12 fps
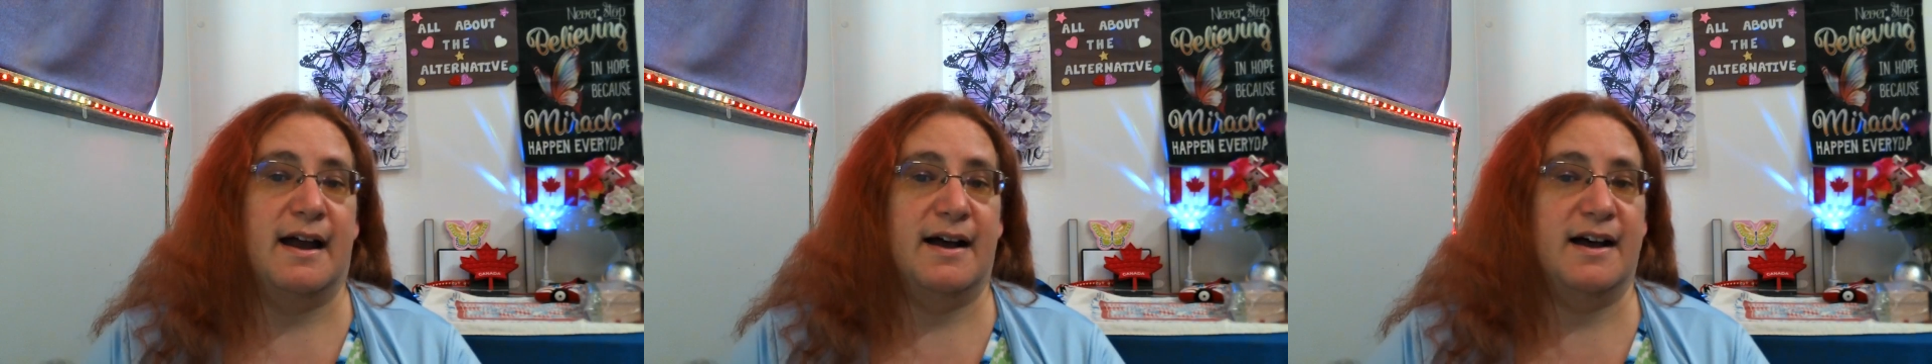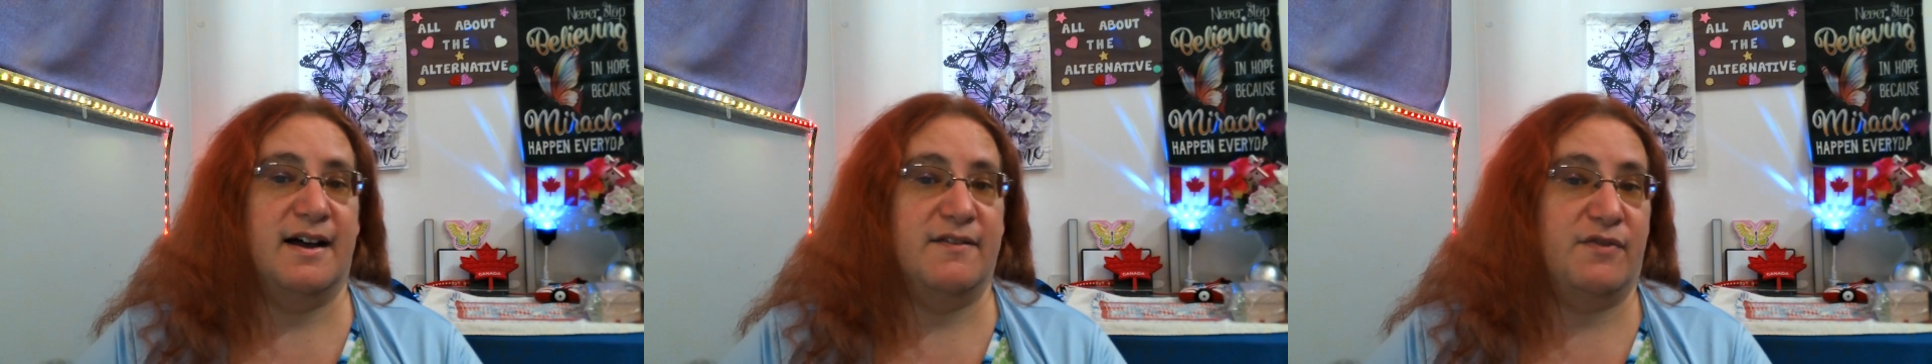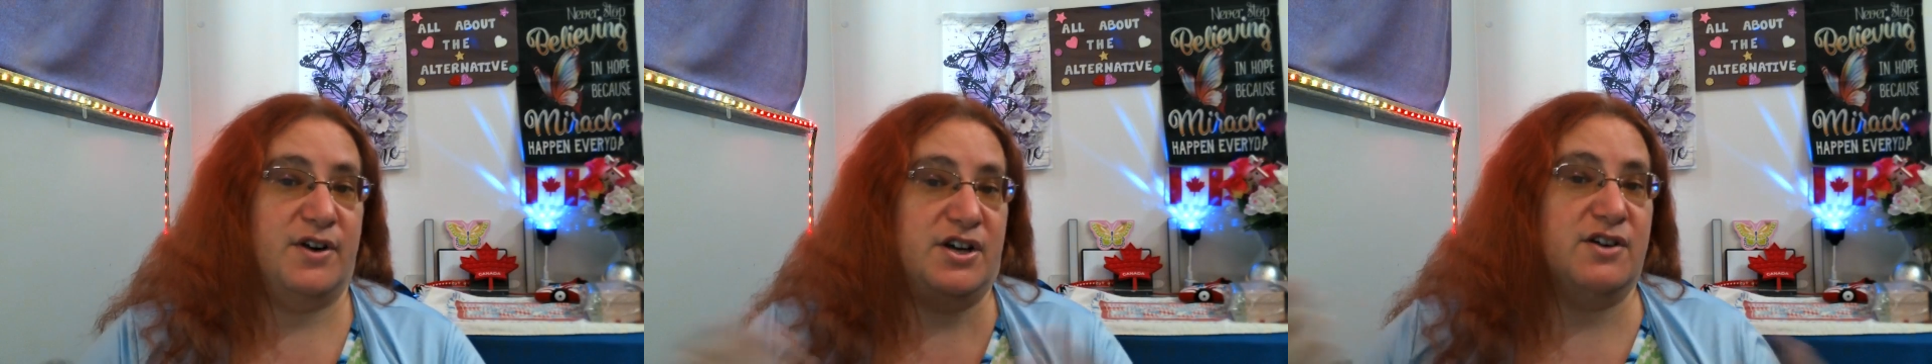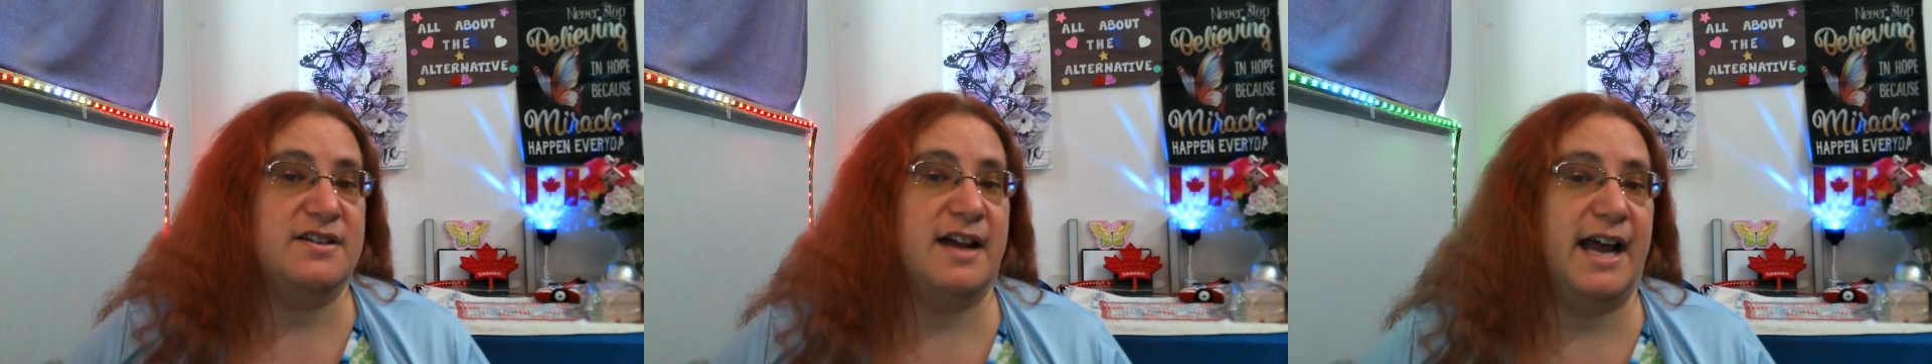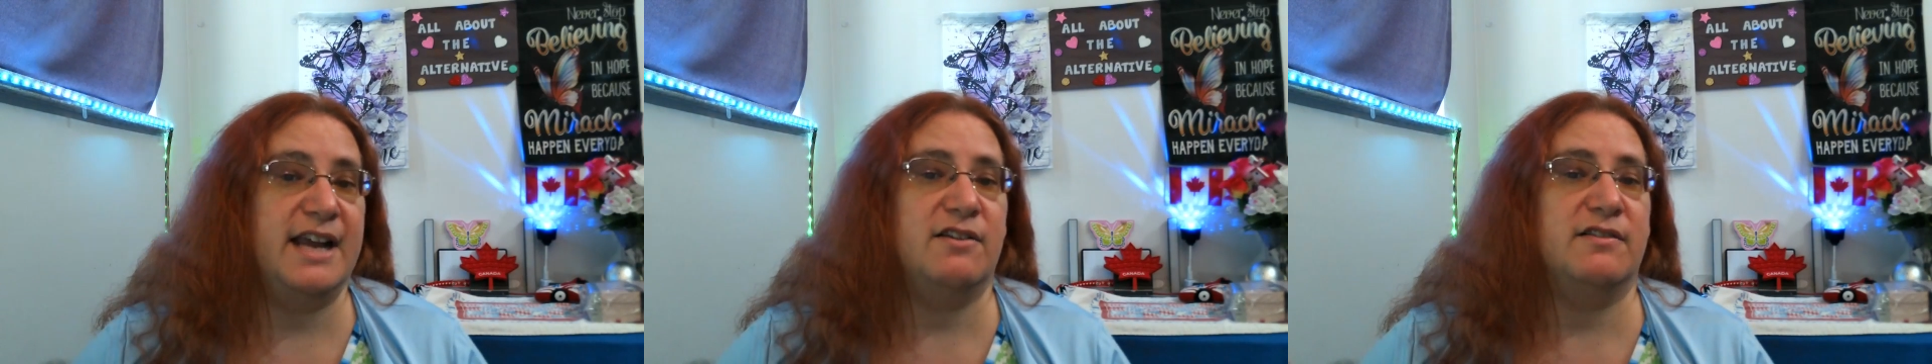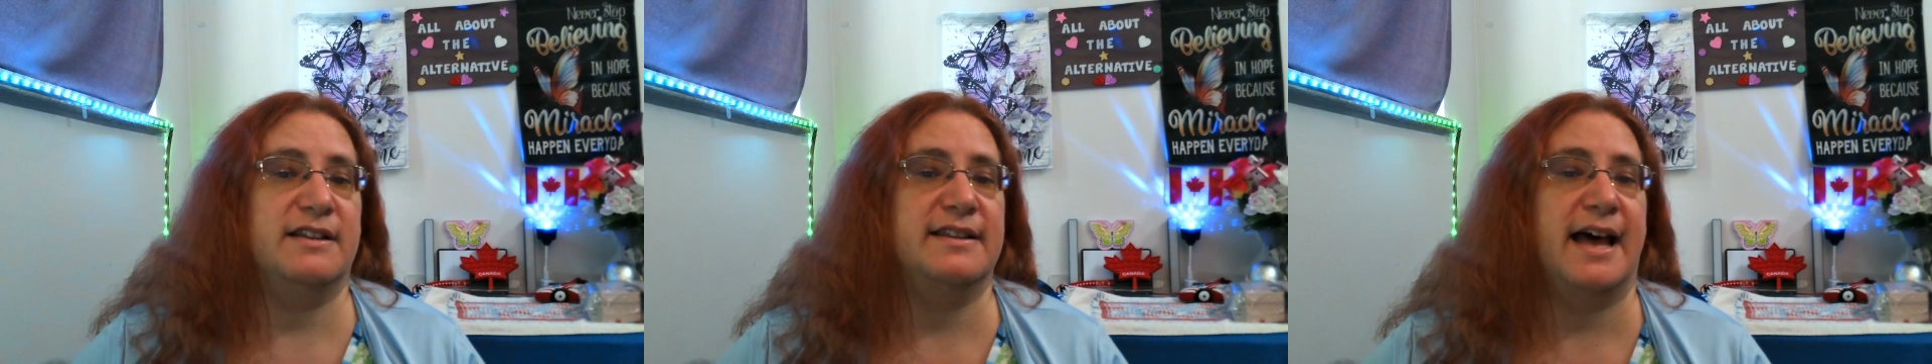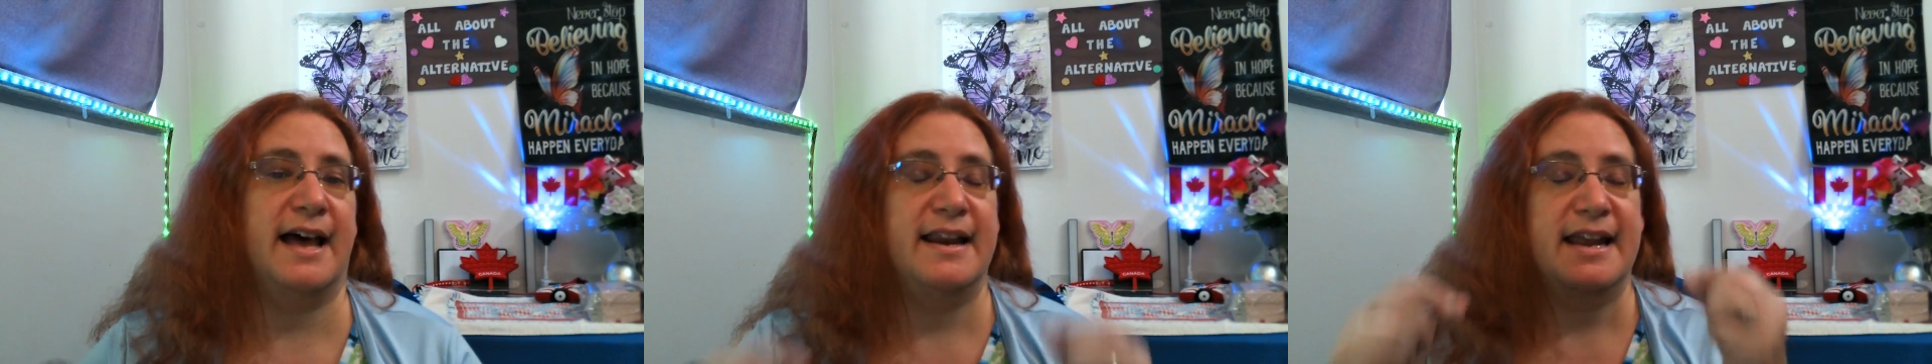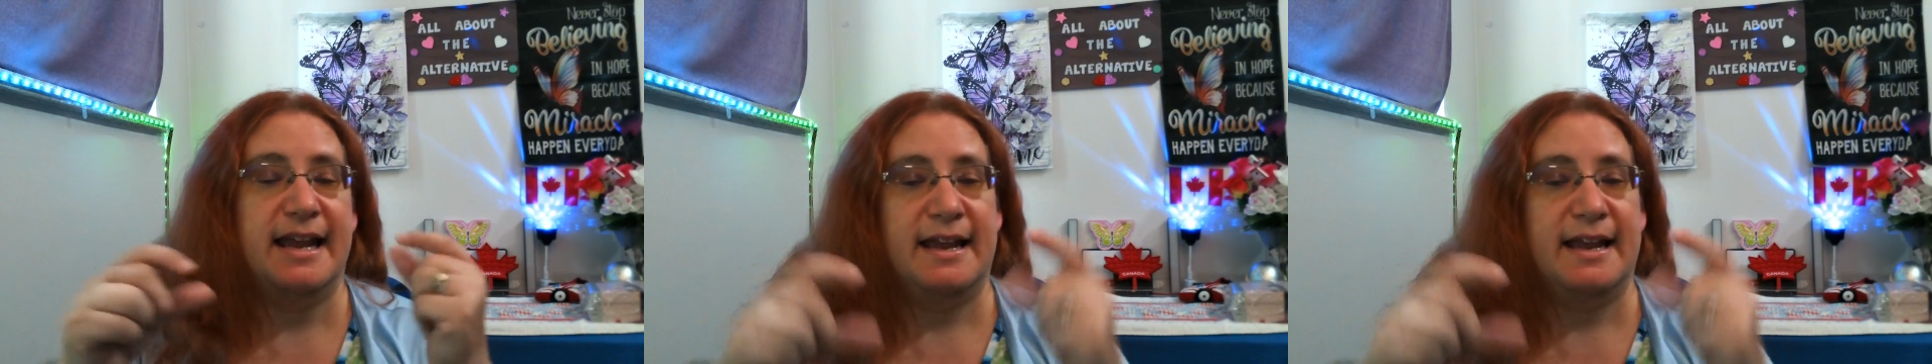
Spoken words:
your title in that